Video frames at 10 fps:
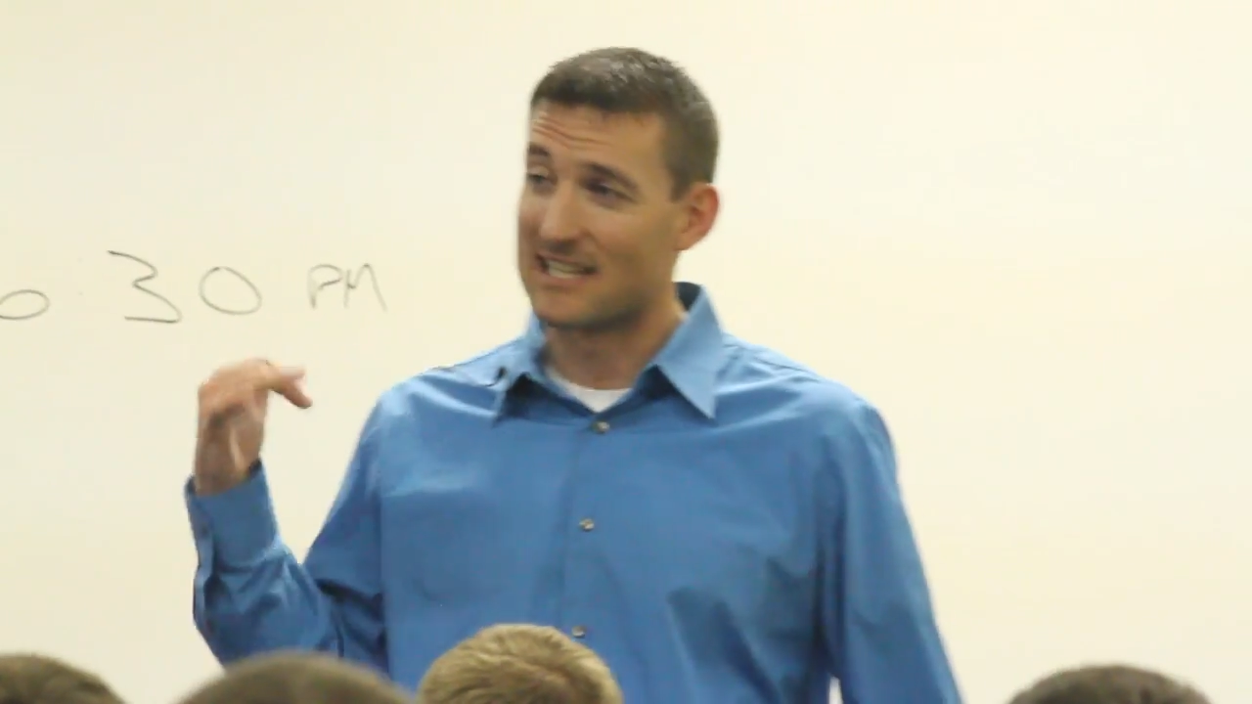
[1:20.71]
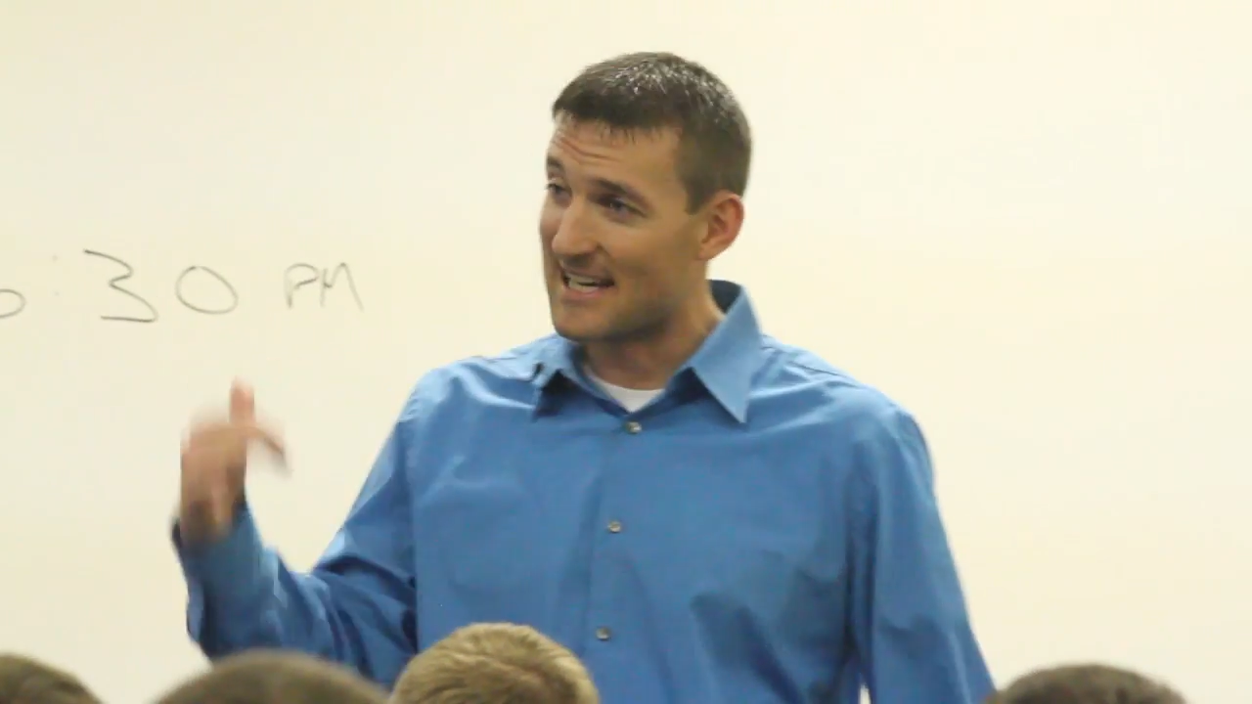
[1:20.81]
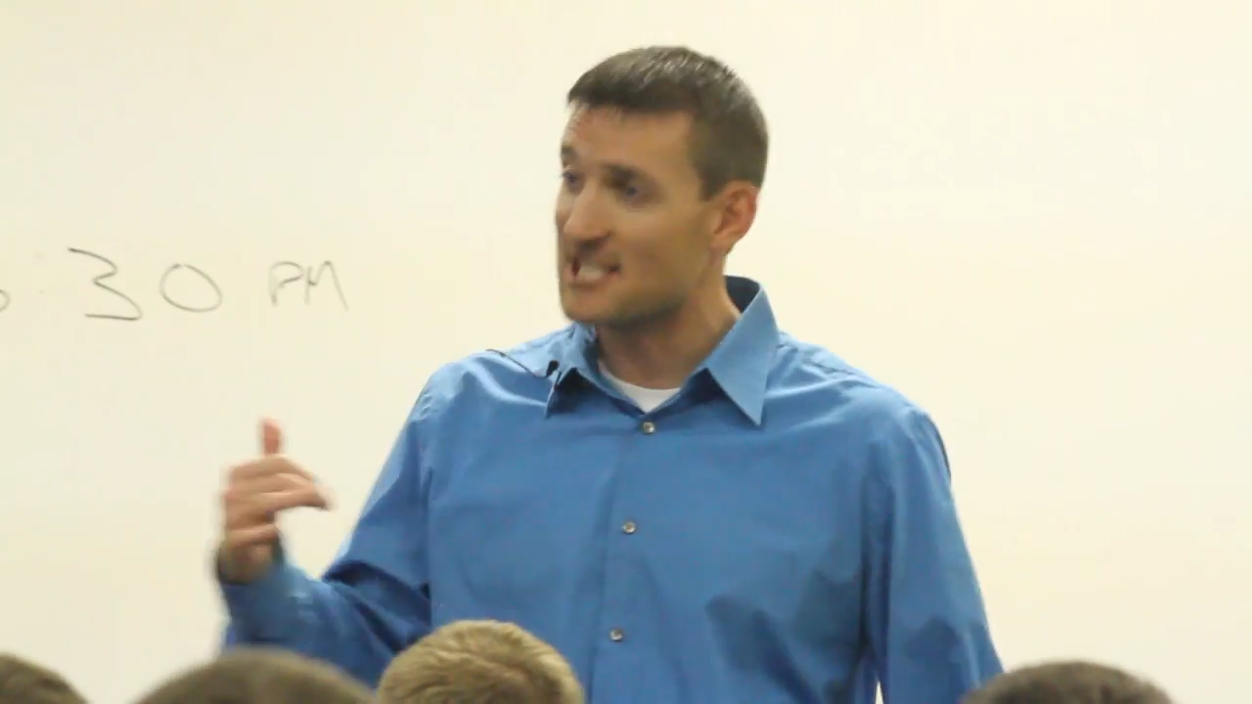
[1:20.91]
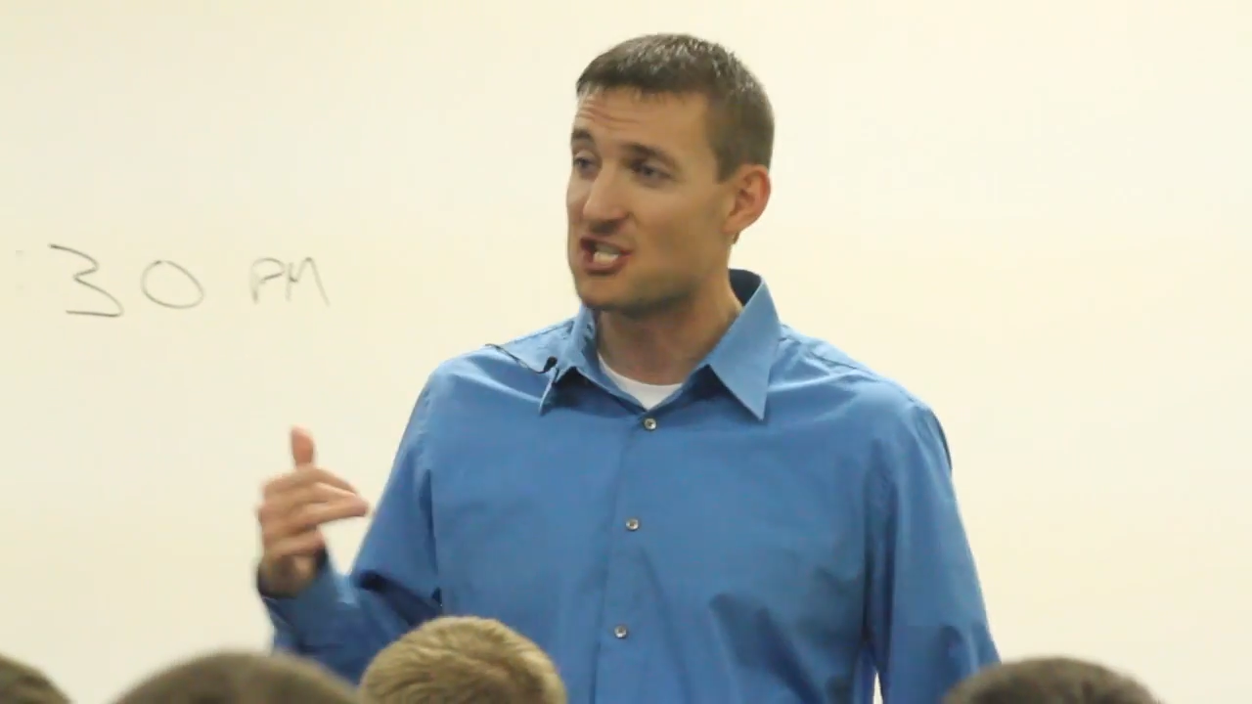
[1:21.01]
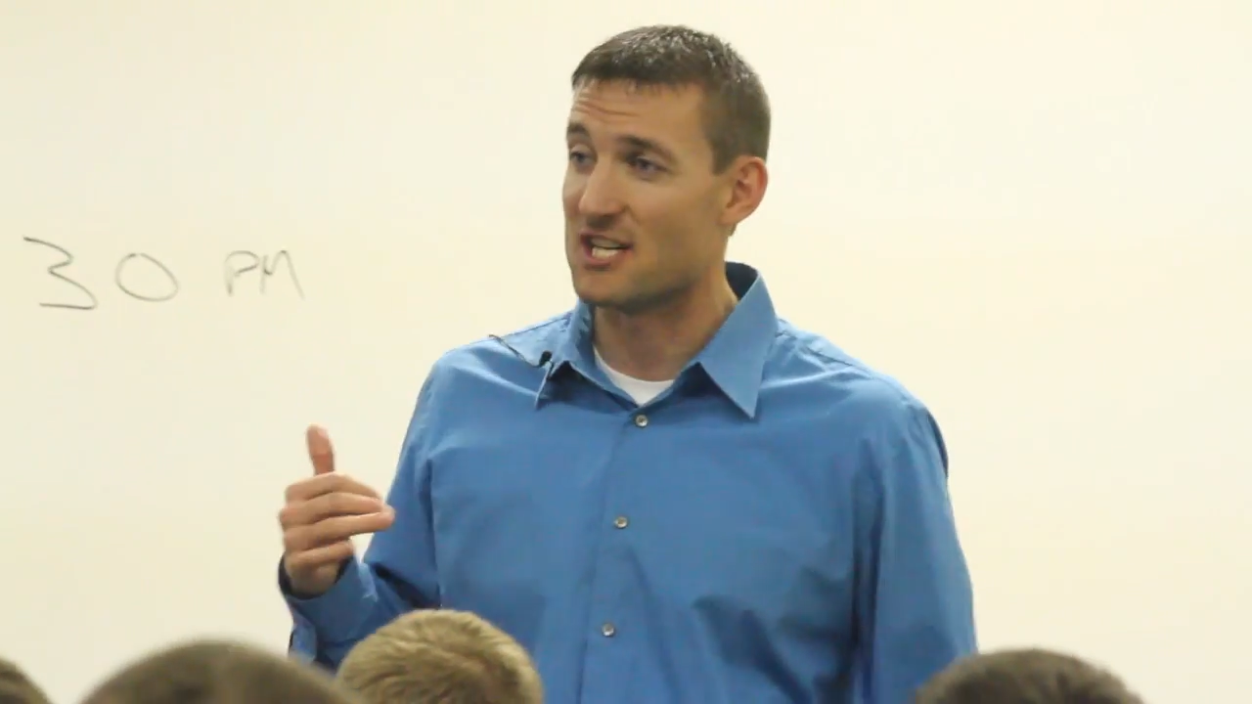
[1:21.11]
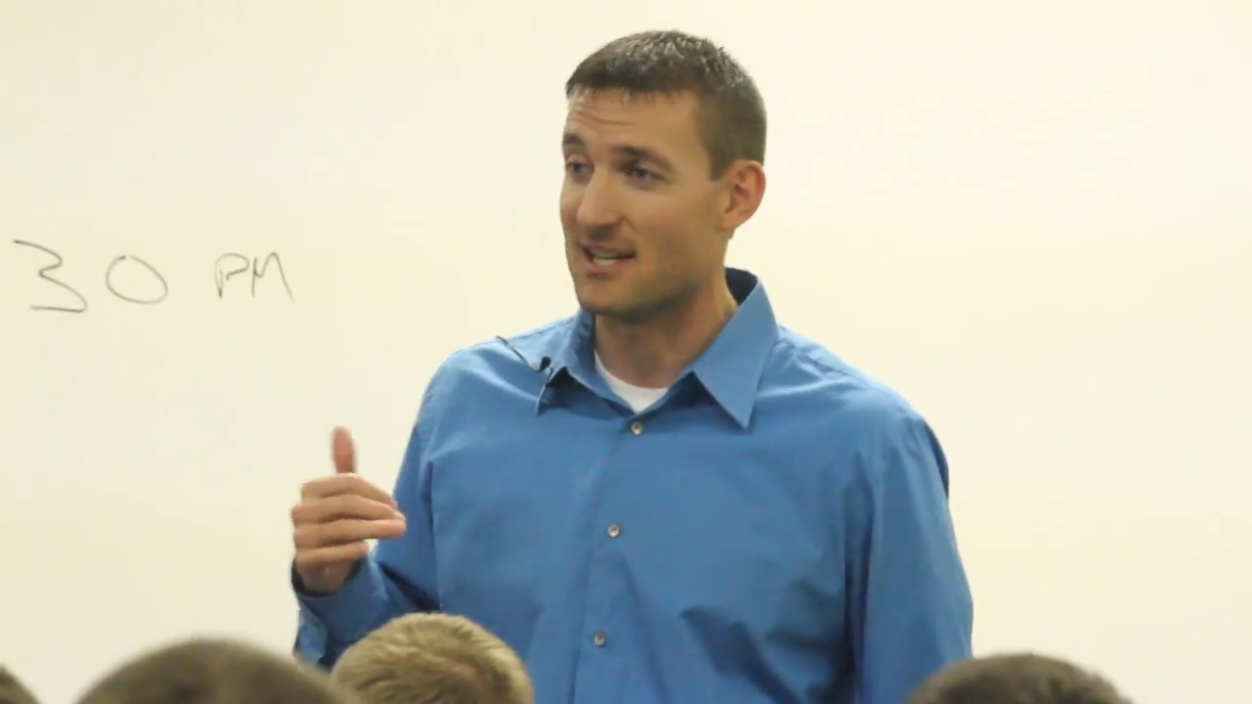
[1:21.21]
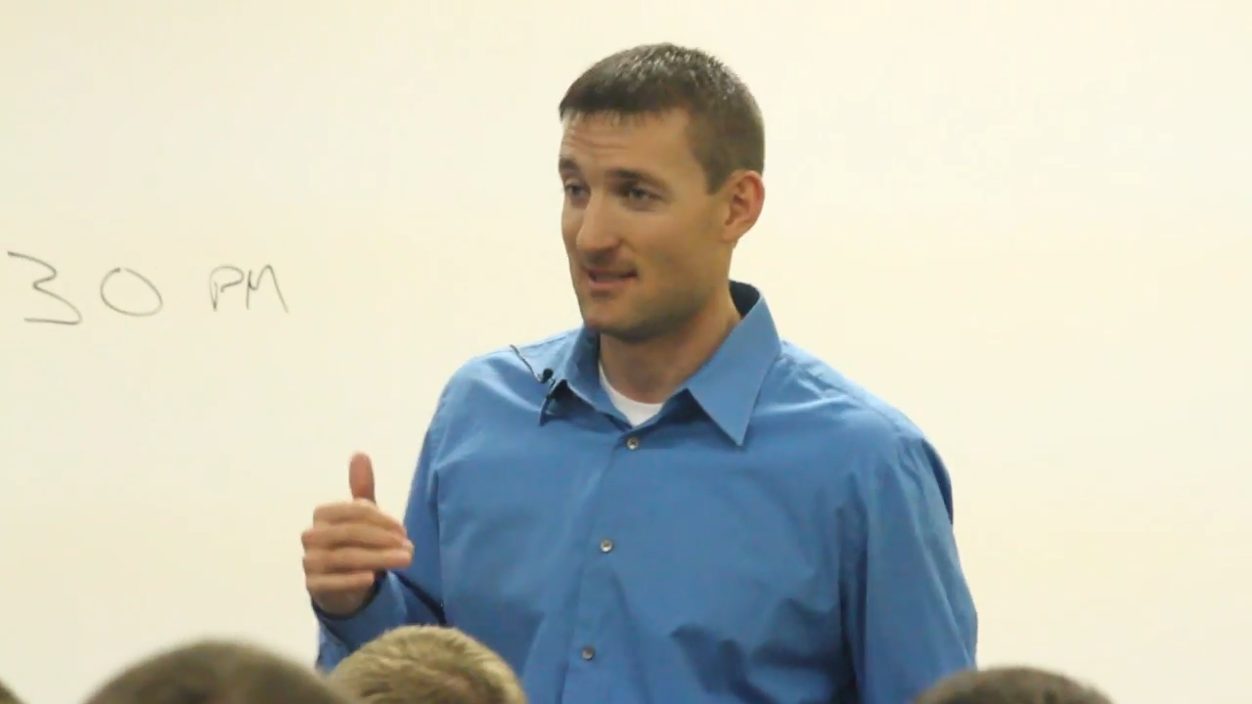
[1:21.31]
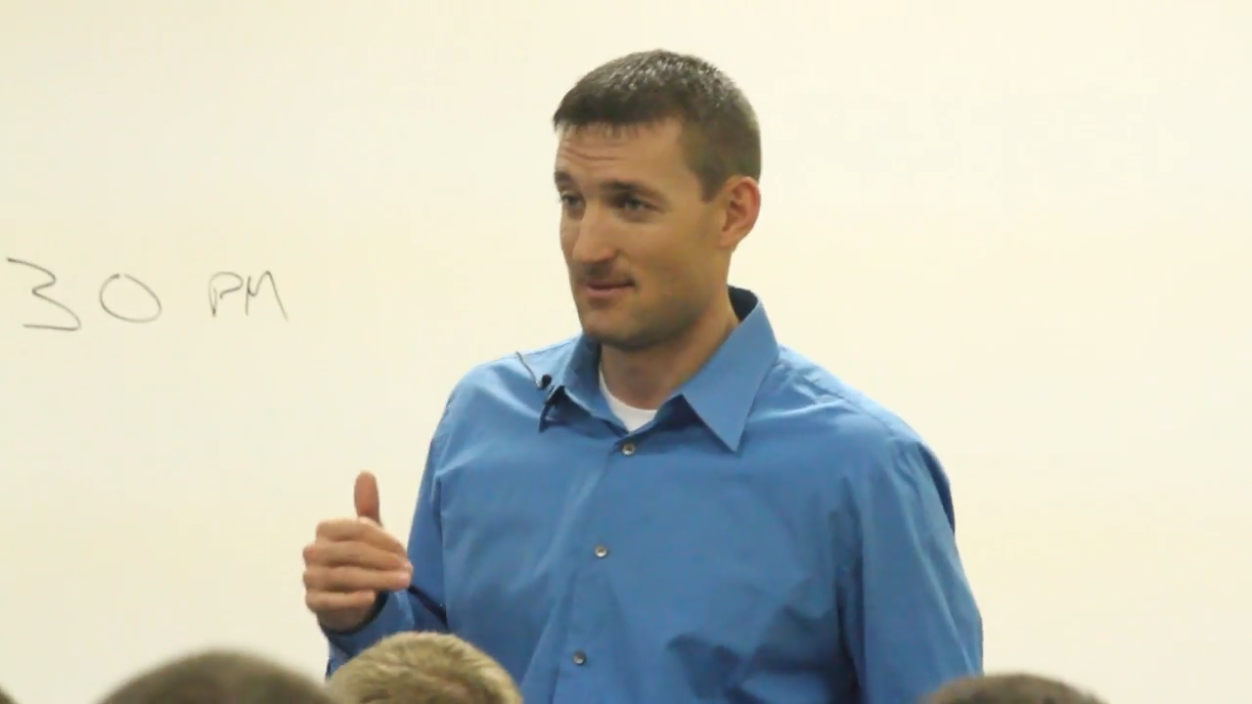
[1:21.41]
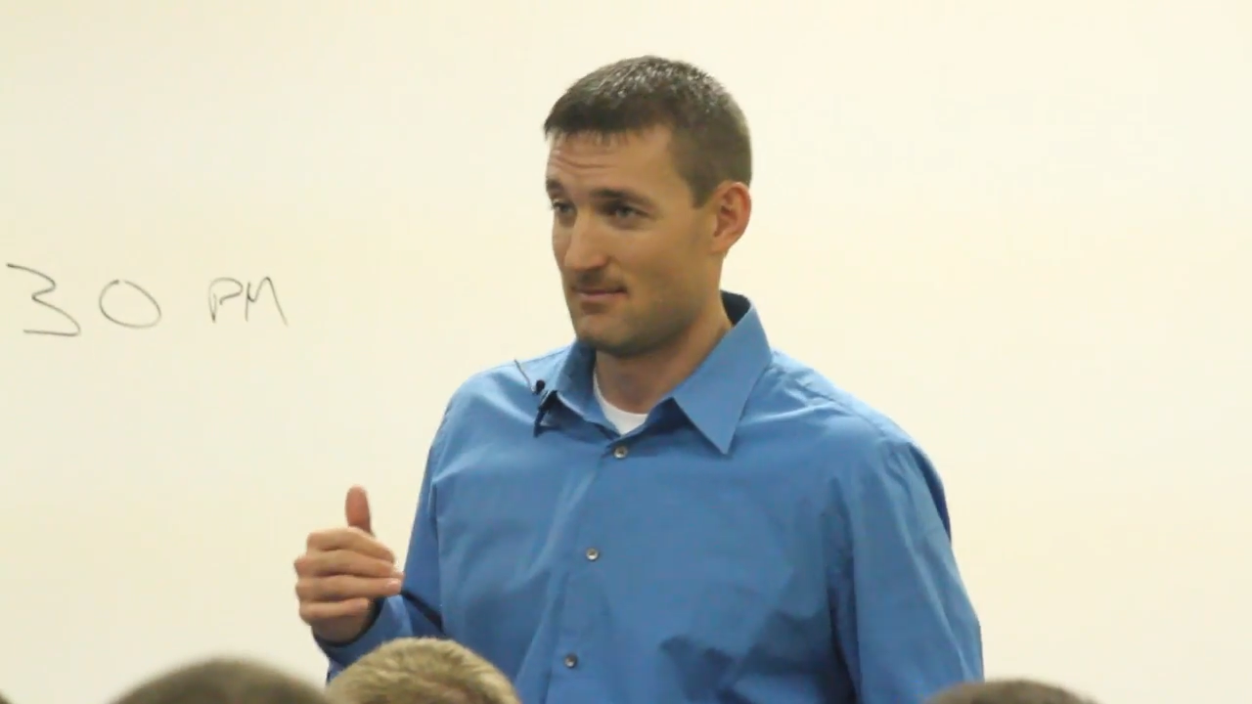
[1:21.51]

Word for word: against you.